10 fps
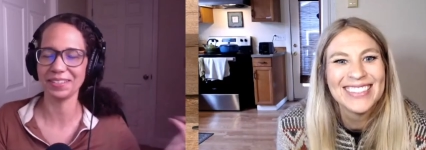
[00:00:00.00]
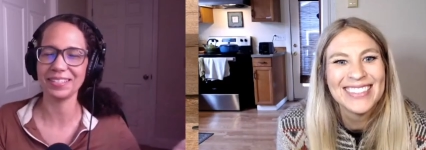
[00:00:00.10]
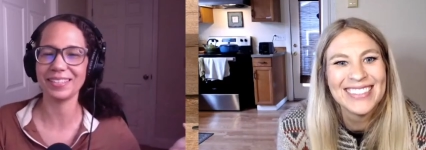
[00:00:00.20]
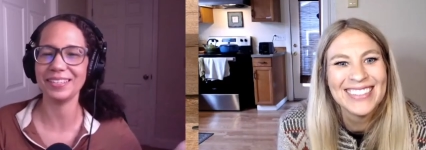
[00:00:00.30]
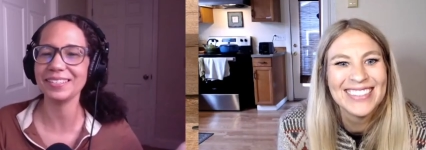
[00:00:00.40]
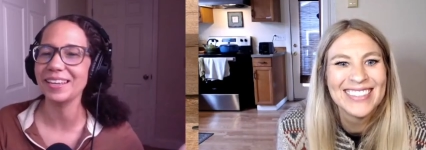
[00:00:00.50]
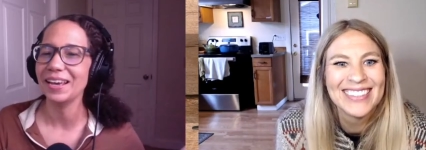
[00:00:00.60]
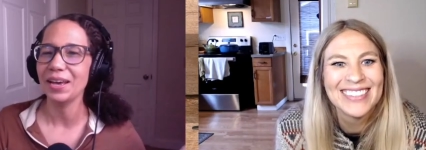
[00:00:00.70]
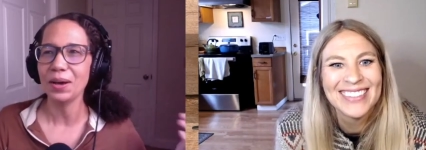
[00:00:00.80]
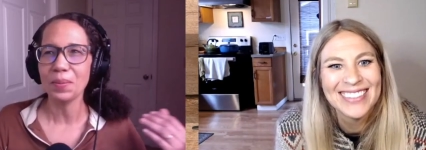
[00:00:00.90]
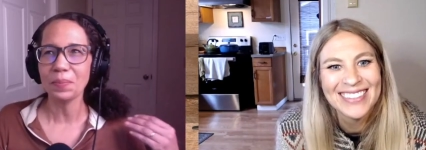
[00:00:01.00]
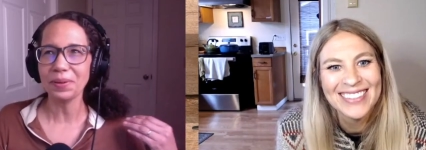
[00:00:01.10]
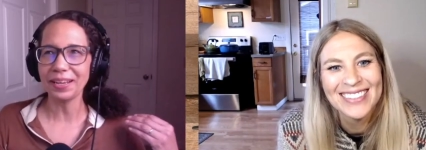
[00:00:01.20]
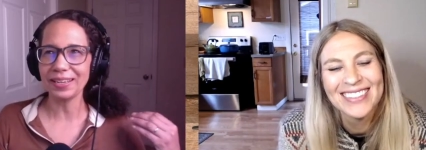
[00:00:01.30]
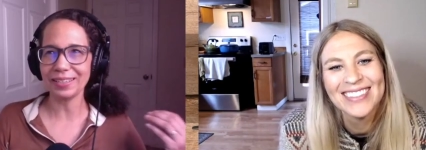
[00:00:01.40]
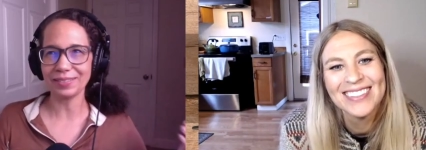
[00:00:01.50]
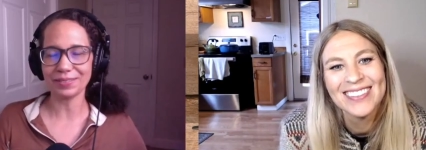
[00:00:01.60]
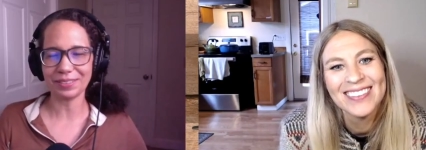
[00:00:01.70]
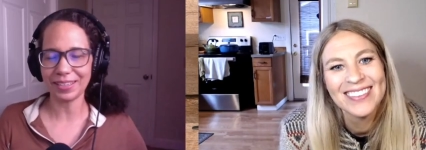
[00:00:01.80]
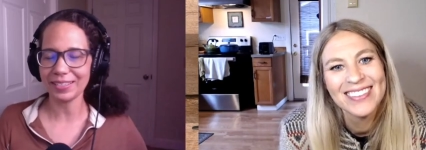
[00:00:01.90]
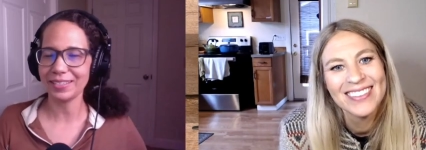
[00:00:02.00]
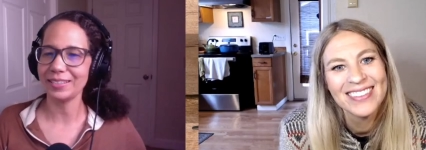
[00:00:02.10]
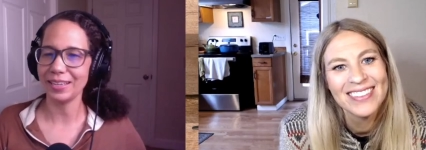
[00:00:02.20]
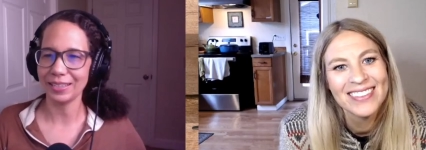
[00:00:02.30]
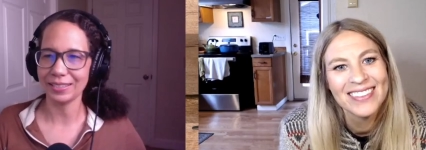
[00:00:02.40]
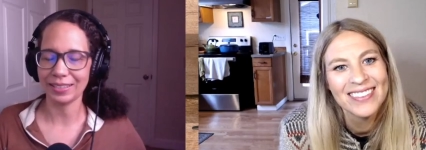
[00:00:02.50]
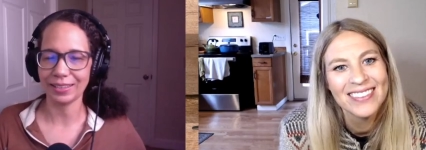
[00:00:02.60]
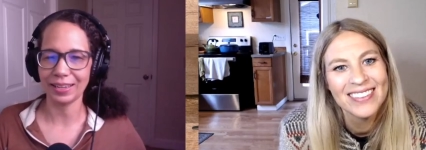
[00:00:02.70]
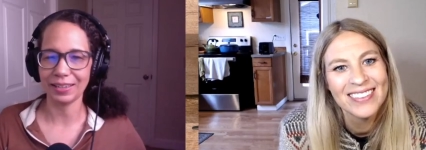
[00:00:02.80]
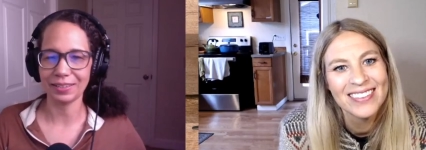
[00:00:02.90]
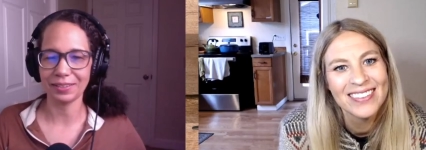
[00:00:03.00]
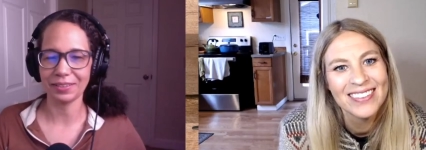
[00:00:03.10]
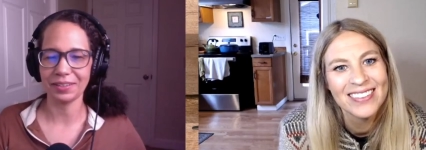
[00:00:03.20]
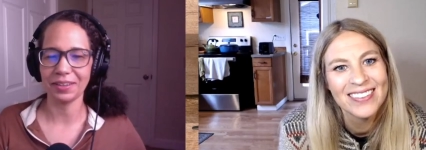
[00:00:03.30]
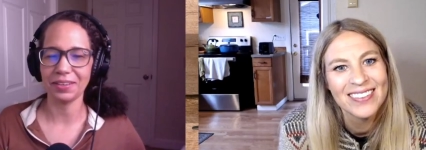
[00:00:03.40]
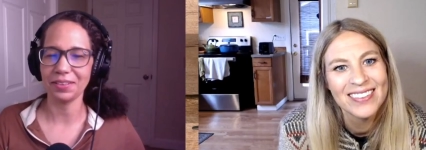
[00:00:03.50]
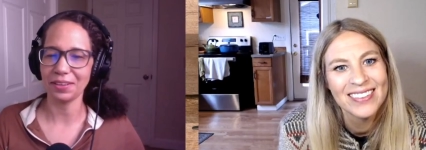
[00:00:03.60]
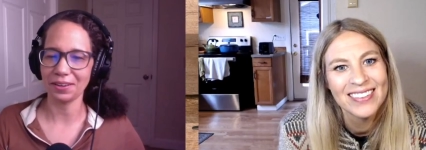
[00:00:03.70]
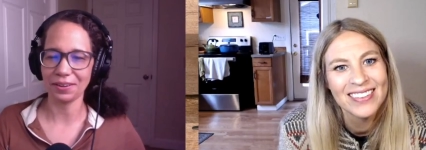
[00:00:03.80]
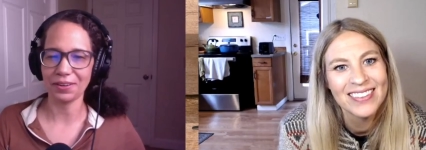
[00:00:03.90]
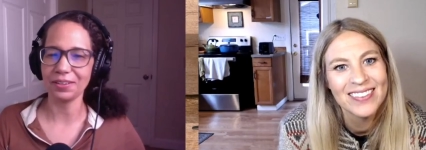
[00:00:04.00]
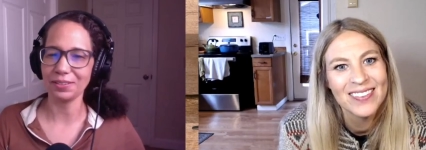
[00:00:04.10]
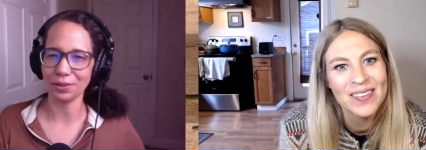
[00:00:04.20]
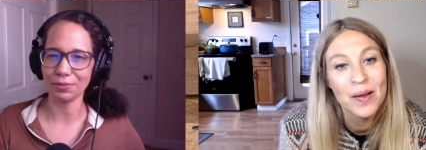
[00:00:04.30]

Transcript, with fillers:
Speaker 1: this is, but I didn't realize they tasted like their adult